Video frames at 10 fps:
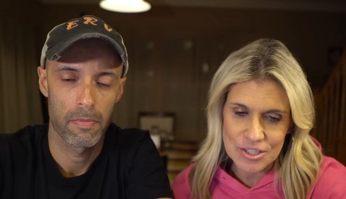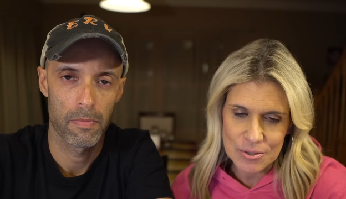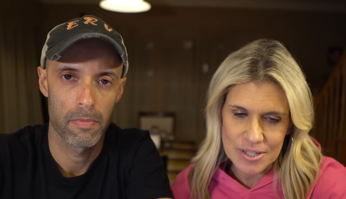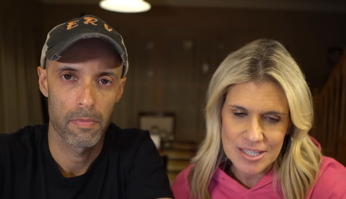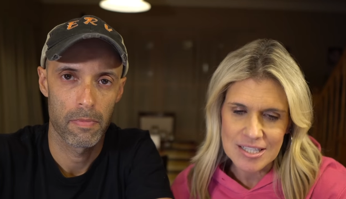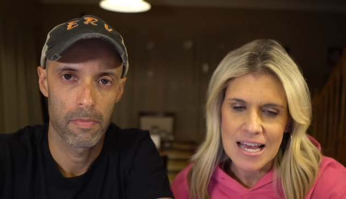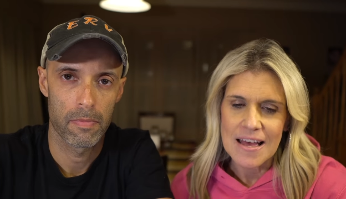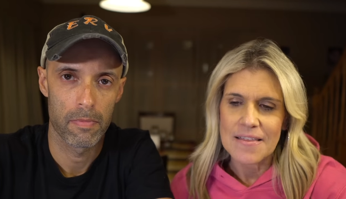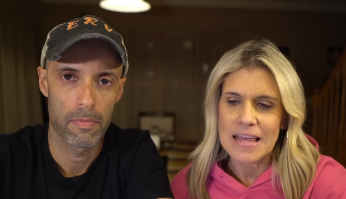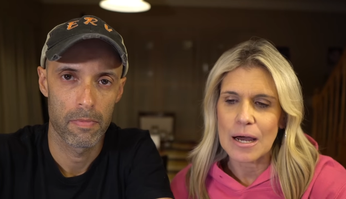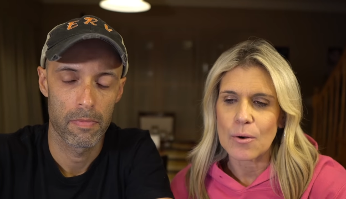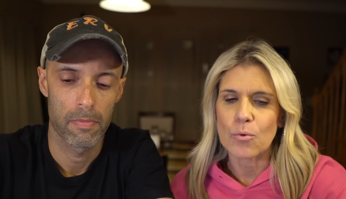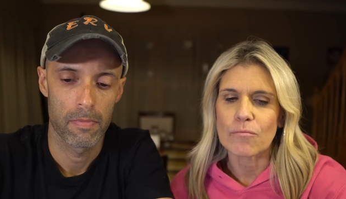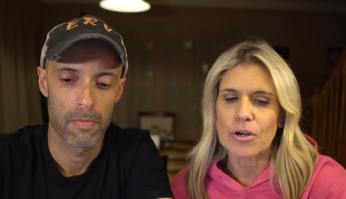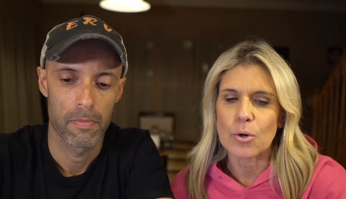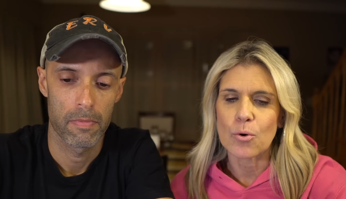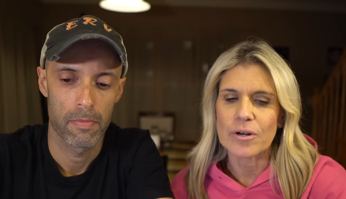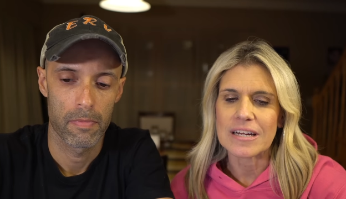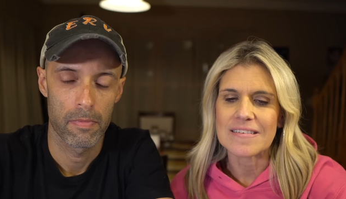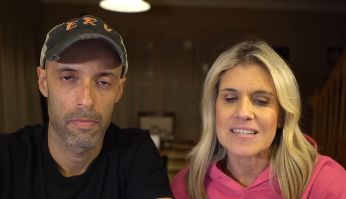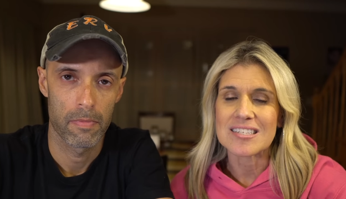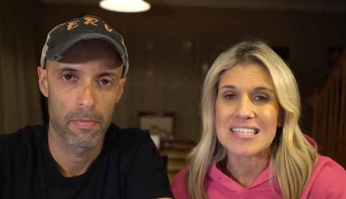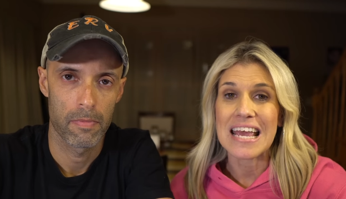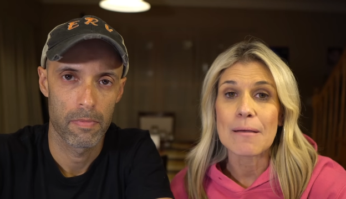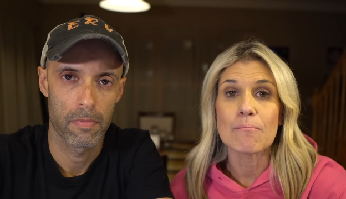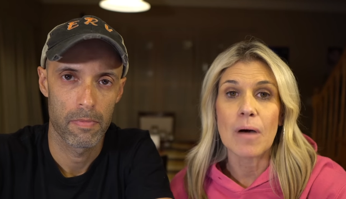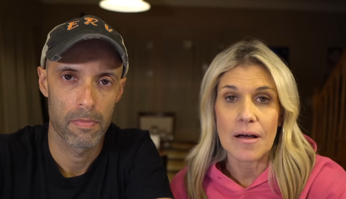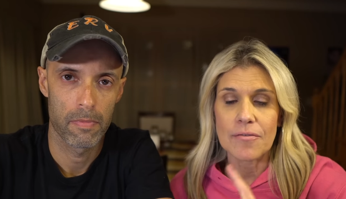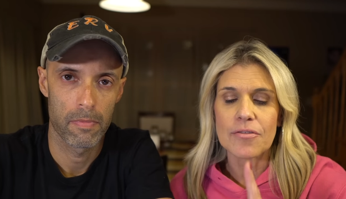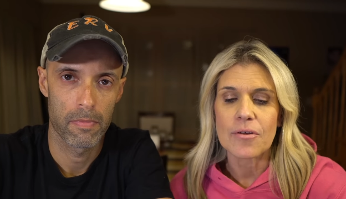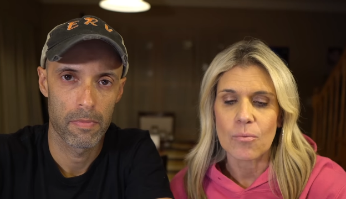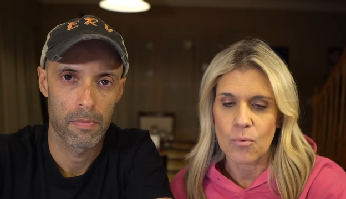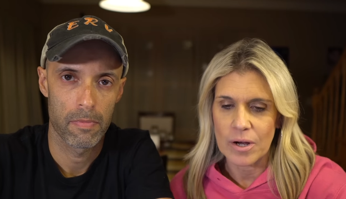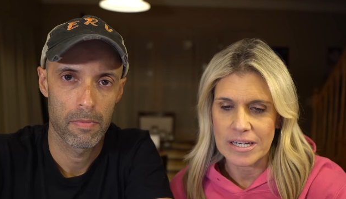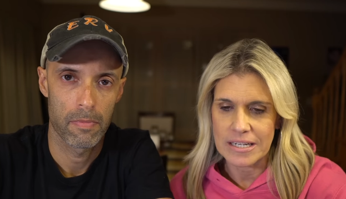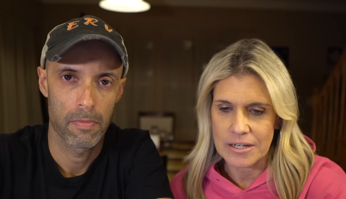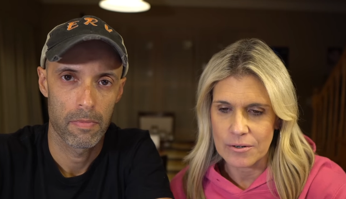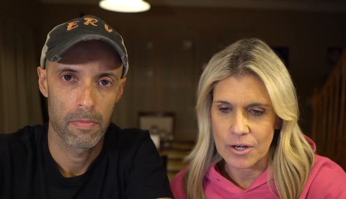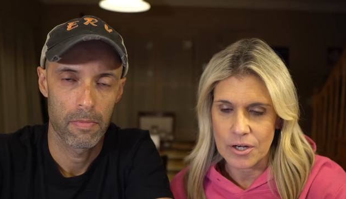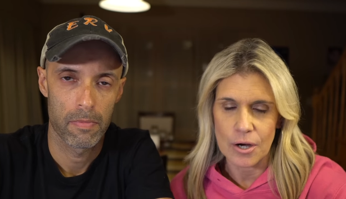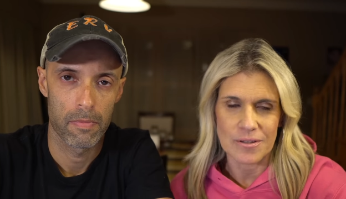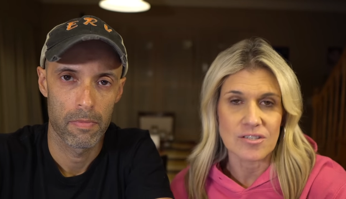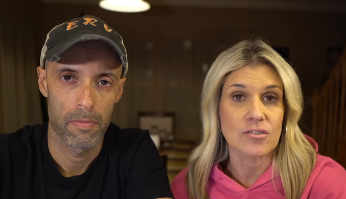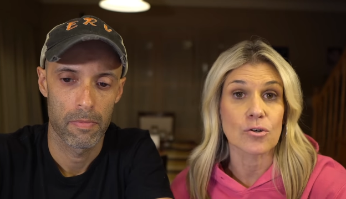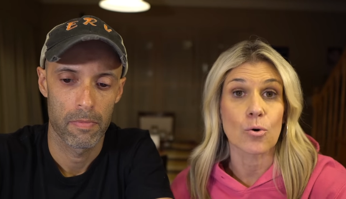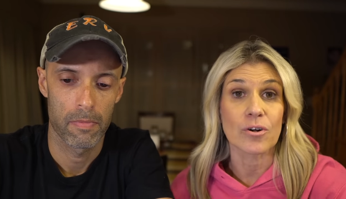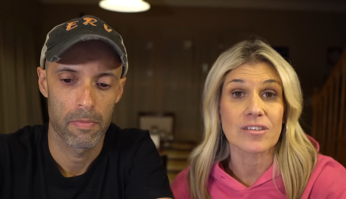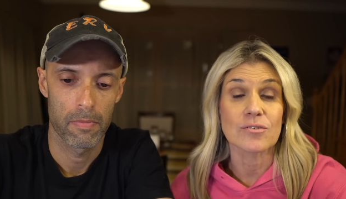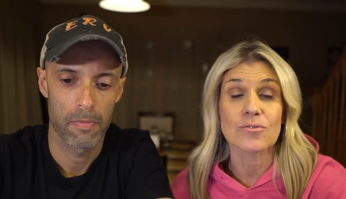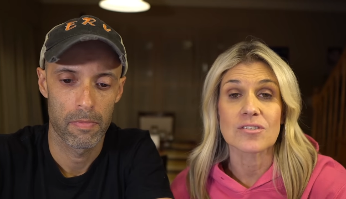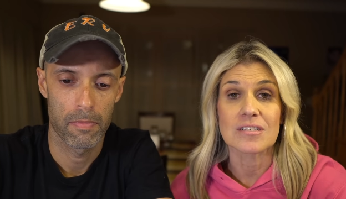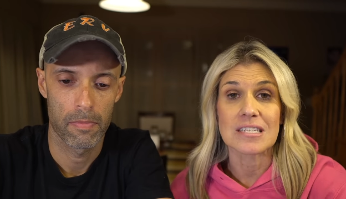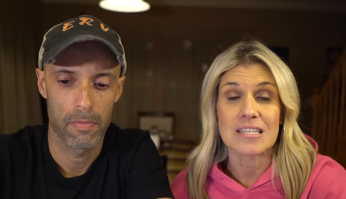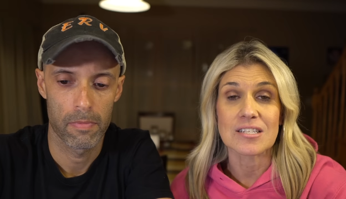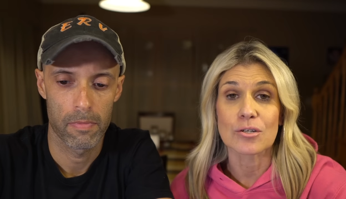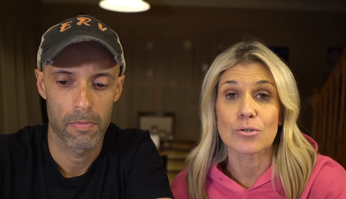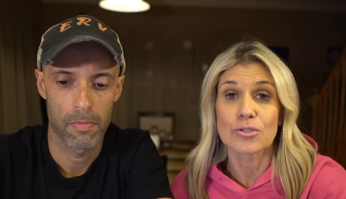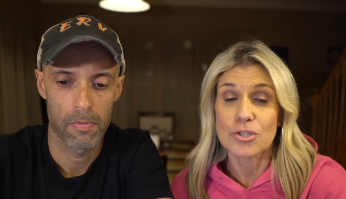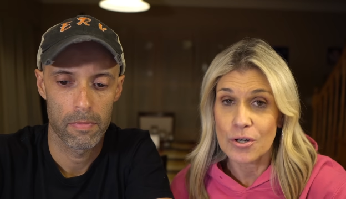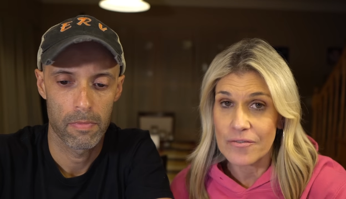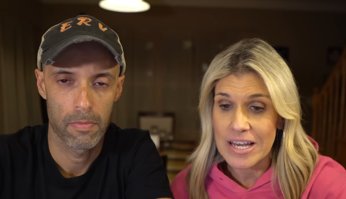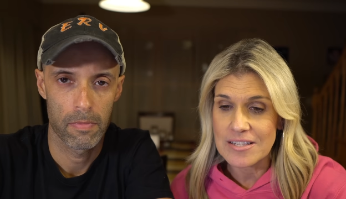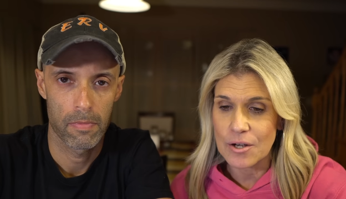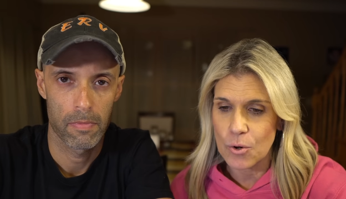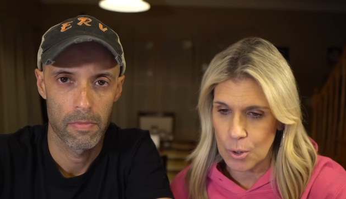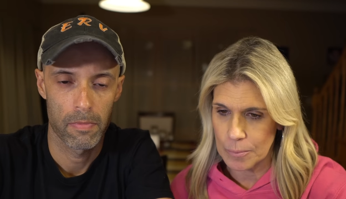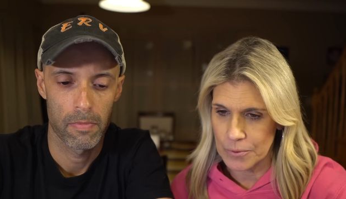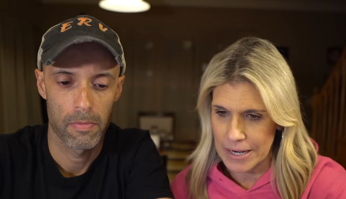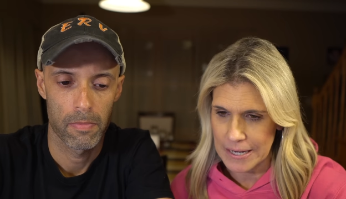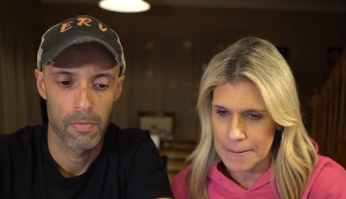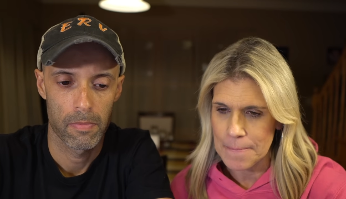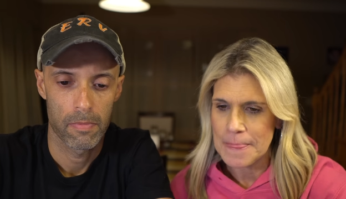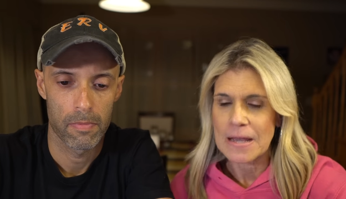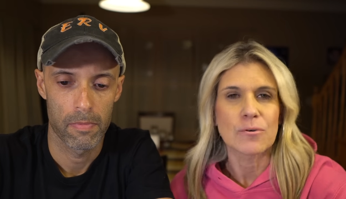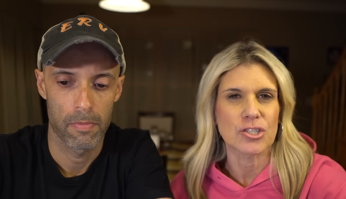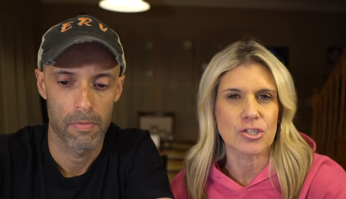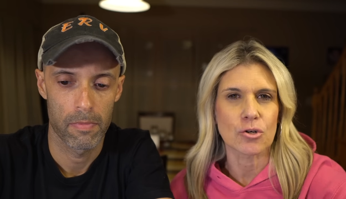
Speaker 1: units that were recorded in the same month one year ago. This is according to Statistical Surveys Incorporated, which is a